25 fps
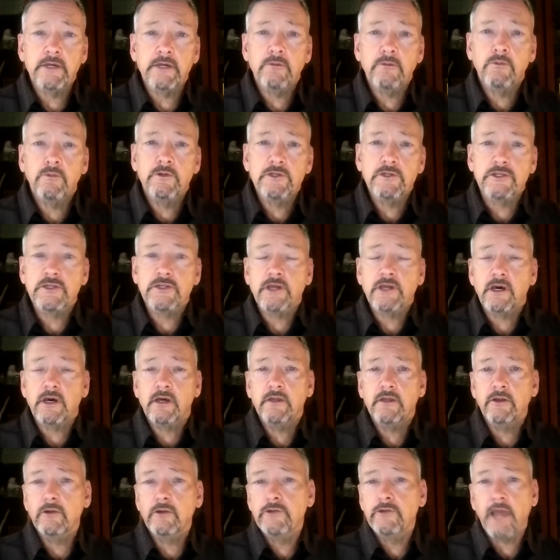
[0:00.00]
it was uh,
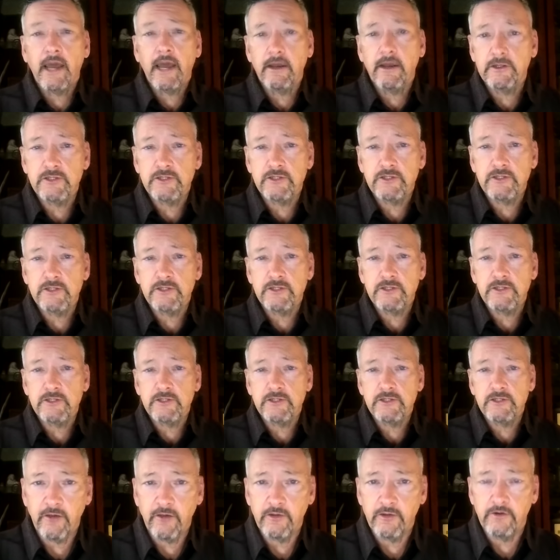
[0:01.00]
no doubt it's a
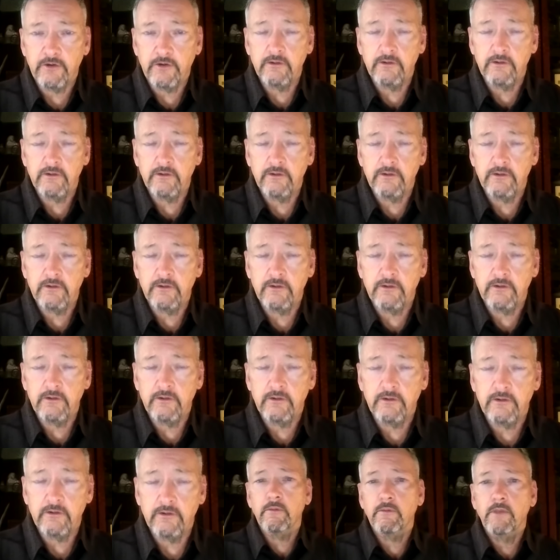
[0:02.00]
security failure.
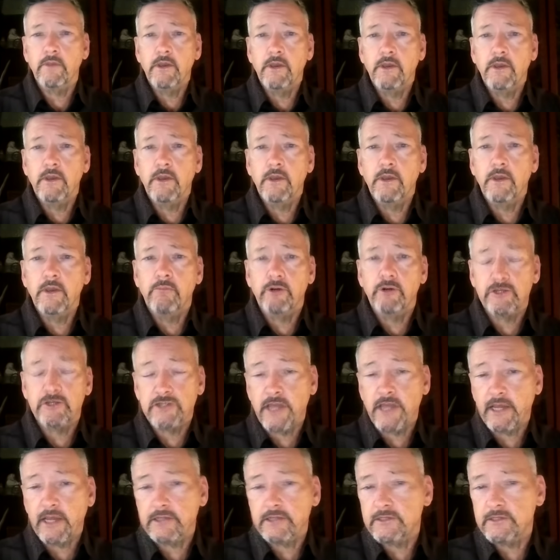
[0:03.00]
Anytime your
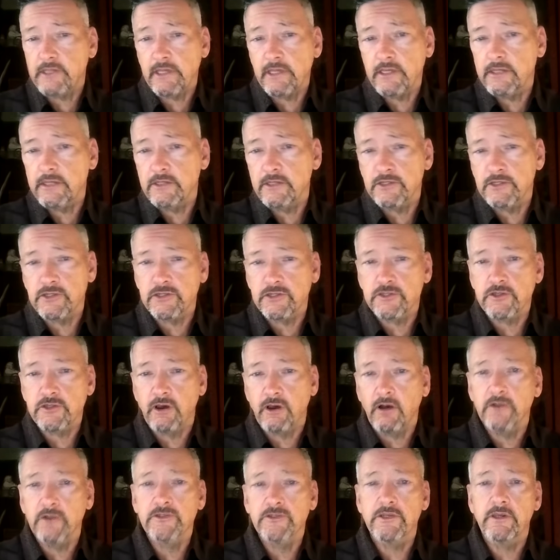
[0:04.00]
protectee is
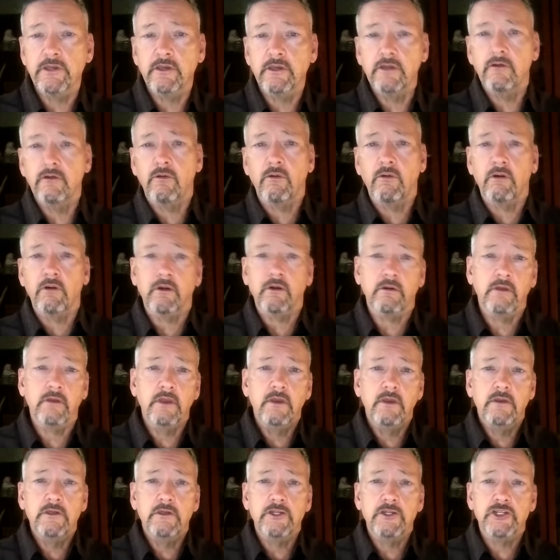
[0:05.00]
assaulted or
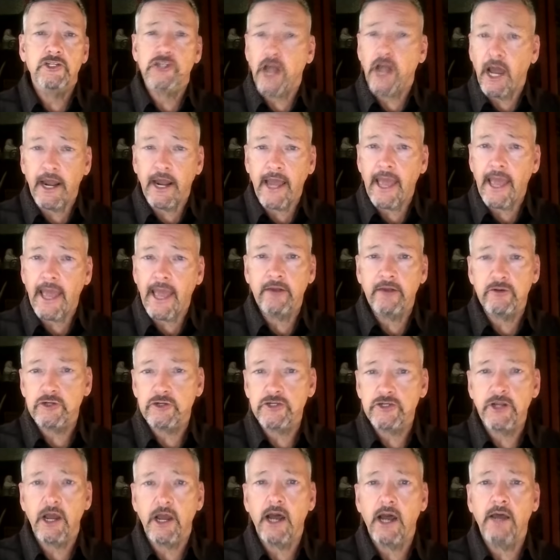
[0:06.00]
shot at
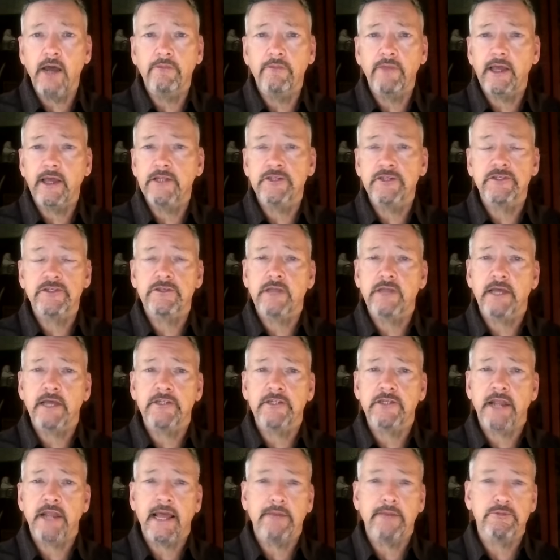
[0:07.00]
or shot, that's
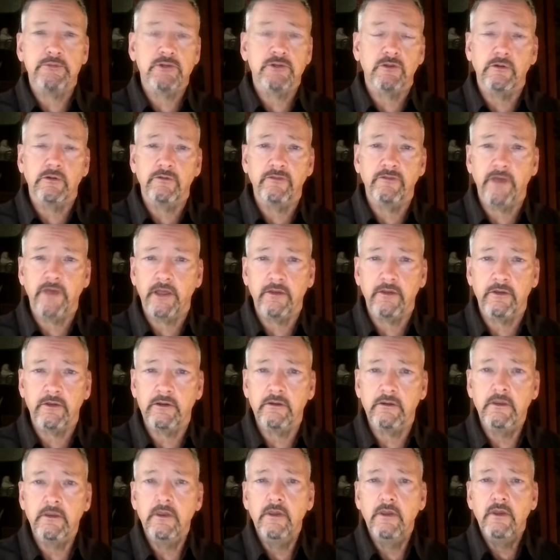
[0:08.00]
that's an absolute failure,
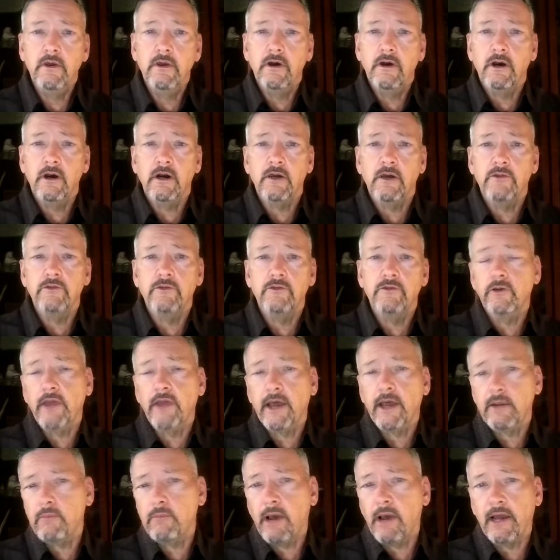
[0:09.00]
uh, no
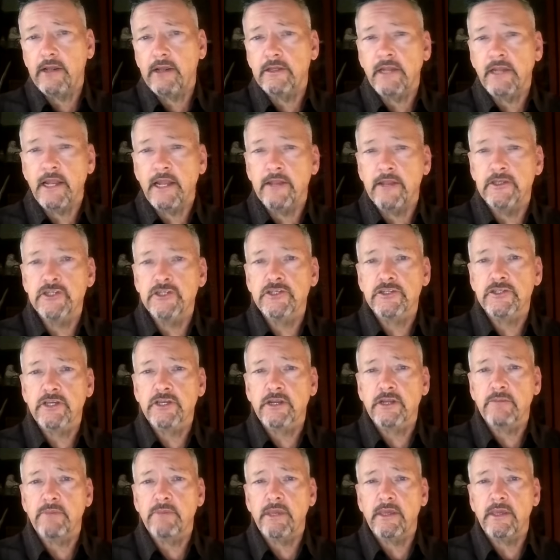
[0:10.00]
doubt about it. And this is
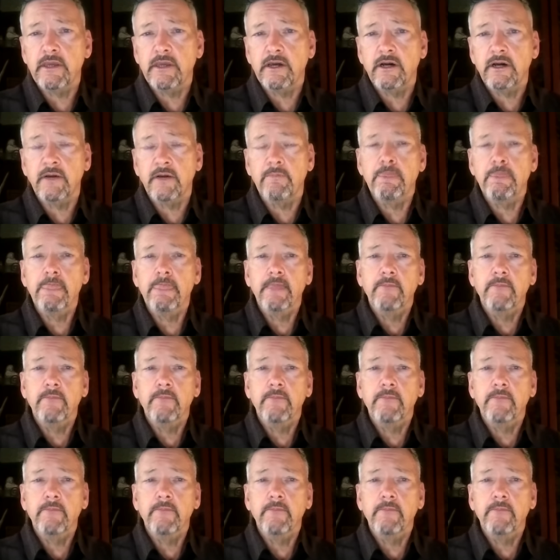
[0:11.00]
going to be, uh,